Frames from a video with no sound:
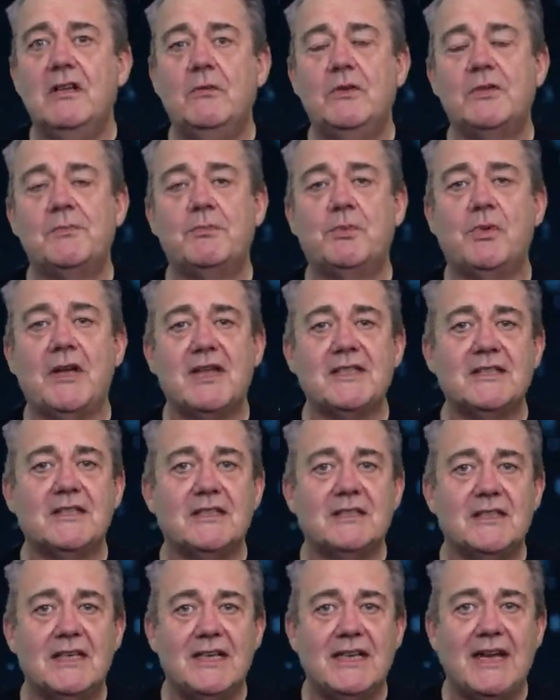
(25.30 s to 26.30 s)
was
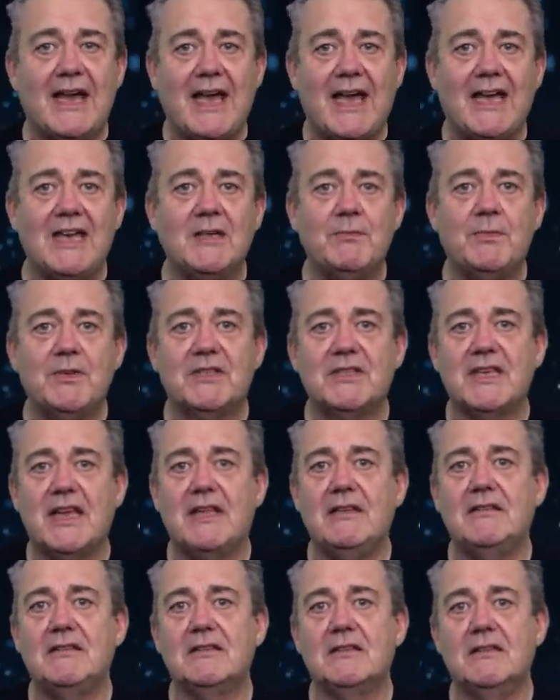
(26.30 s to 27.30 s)
present in
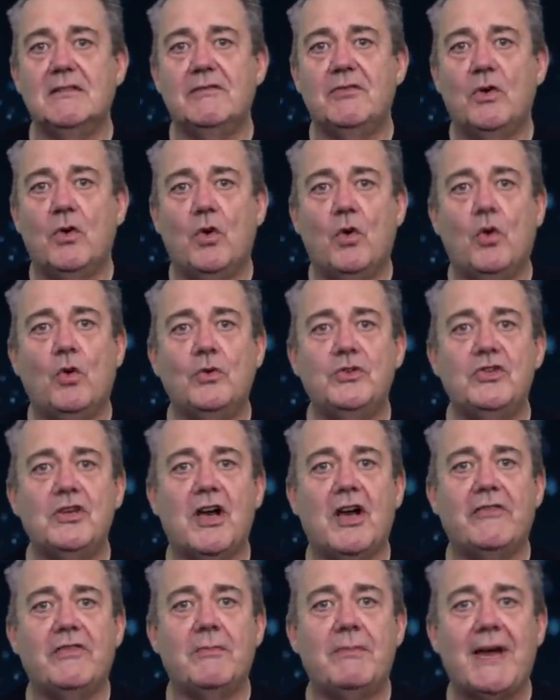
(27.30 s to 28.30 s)
8% of all
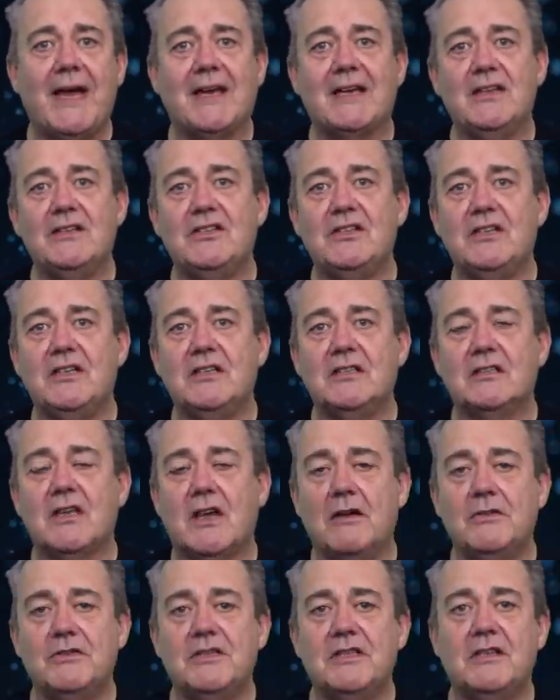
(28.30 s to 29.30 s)
Java packages
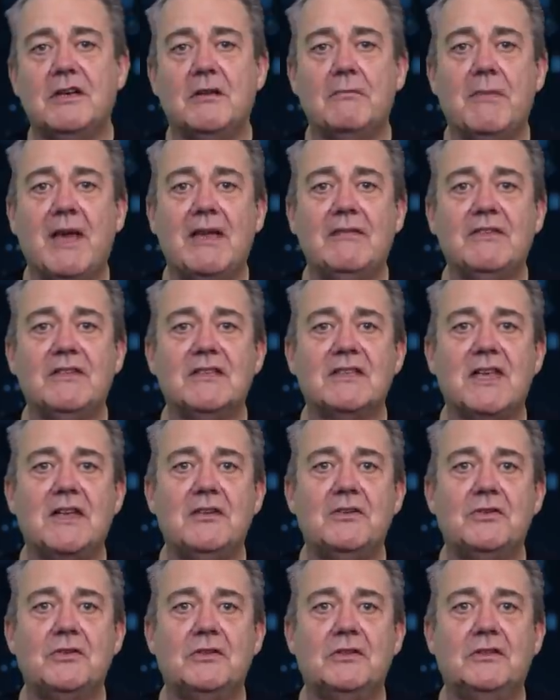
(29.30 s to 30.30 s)
hosted on Maven
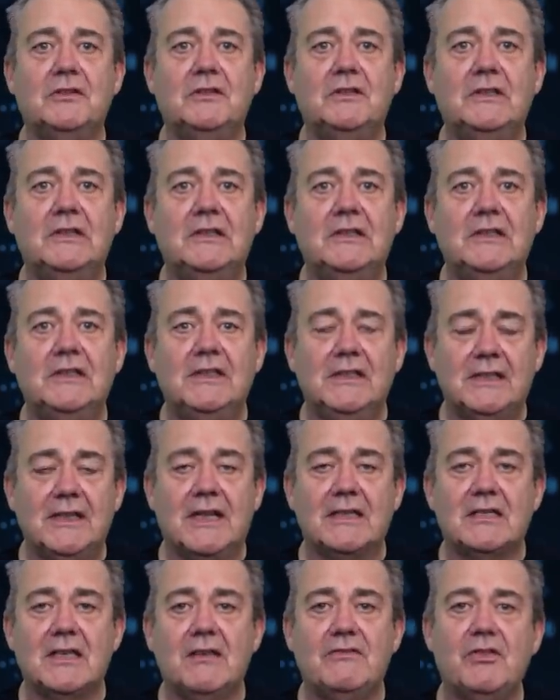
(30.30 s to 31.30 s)
Central.
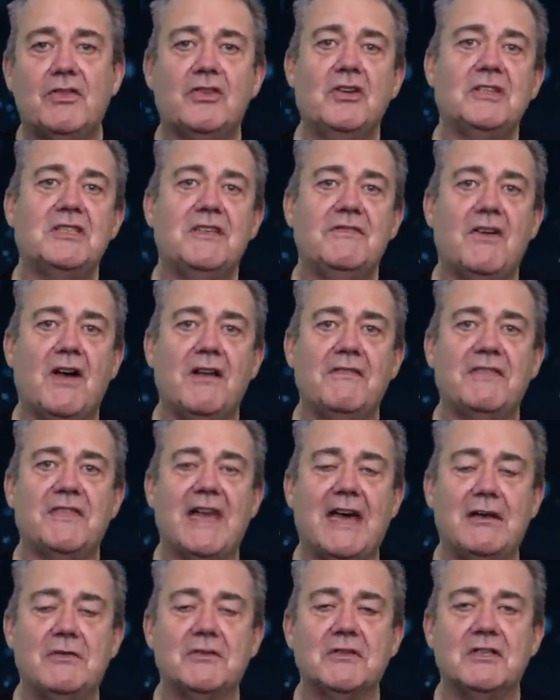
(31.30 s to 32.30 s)
That's over
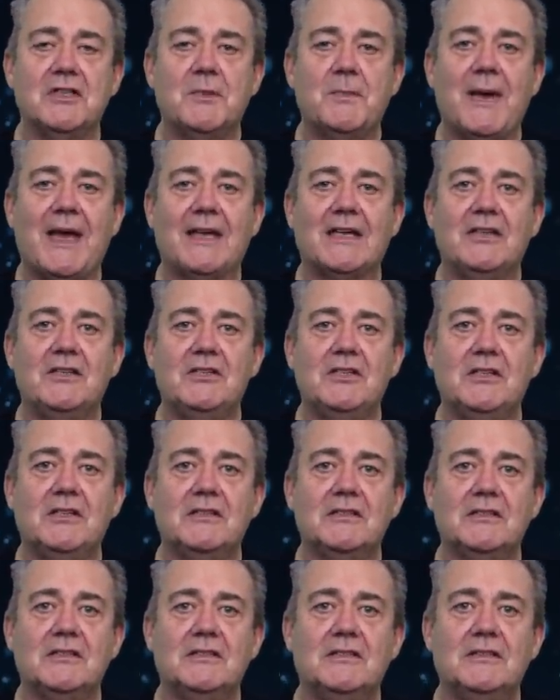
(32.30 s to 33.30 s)
35,000
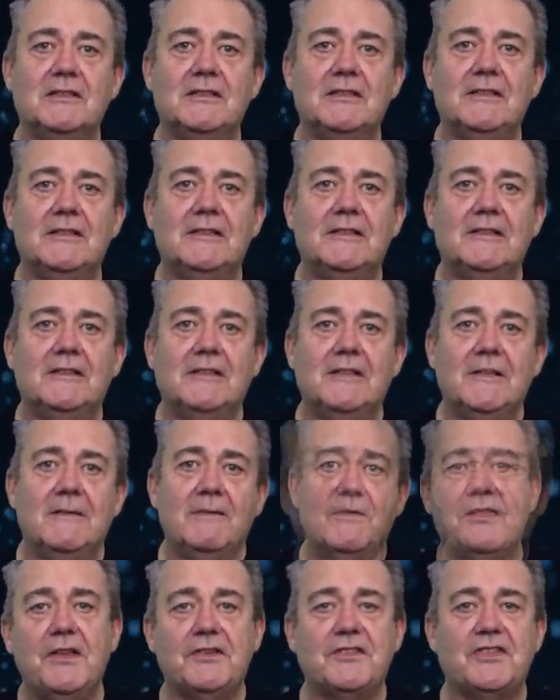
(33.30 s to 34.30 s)
packages.
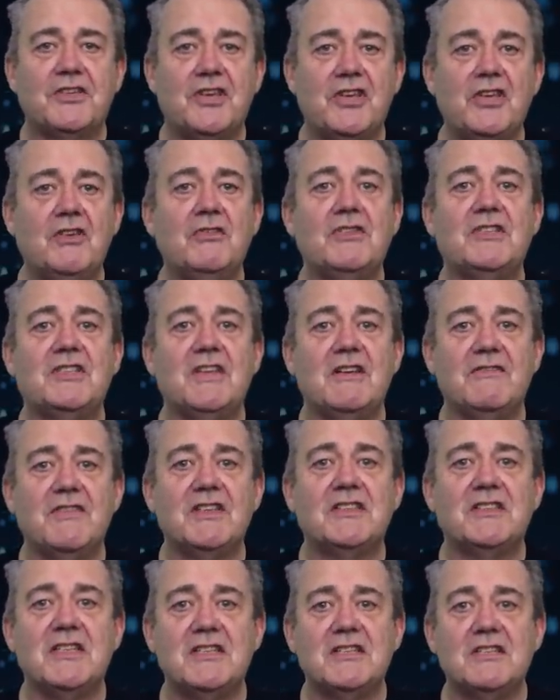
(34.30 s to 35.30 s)
The security of the
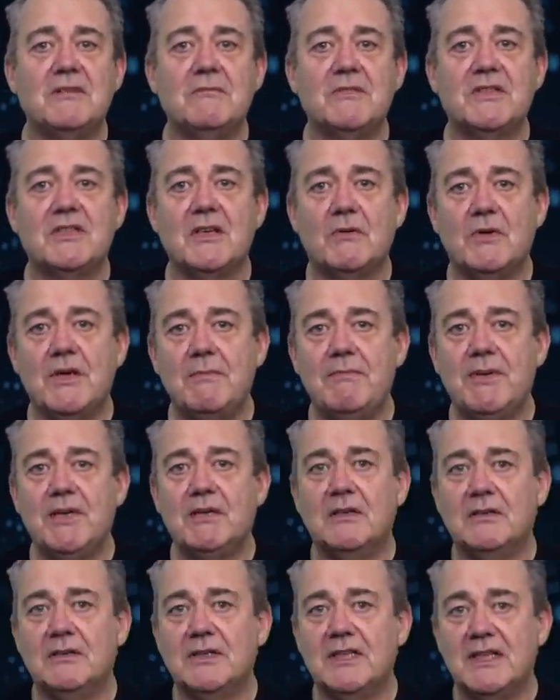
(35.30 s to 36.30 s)
systems that we
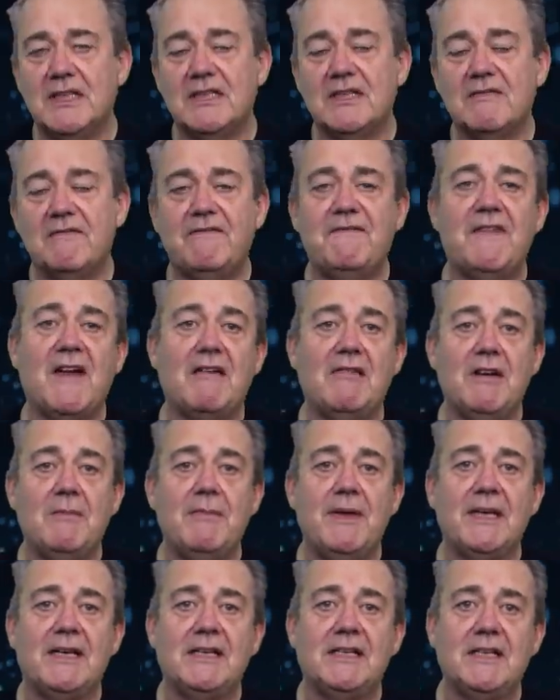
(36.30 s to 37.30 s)
build is a very
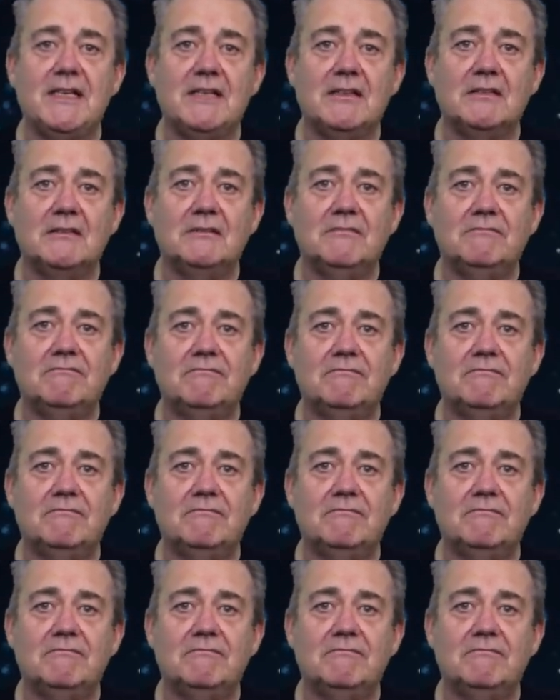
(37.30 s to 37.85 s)
big deal.